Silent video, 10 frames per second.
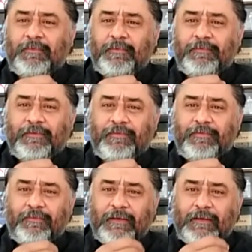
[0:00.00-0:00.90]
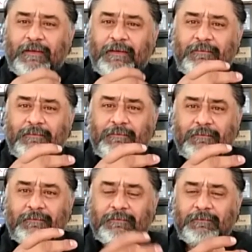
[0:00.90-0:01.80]
Professor Viviani,
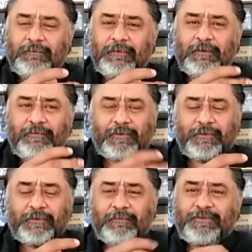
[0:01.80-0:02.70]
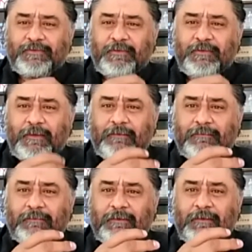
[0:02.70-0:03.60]
Lafon, Michel Gilbert,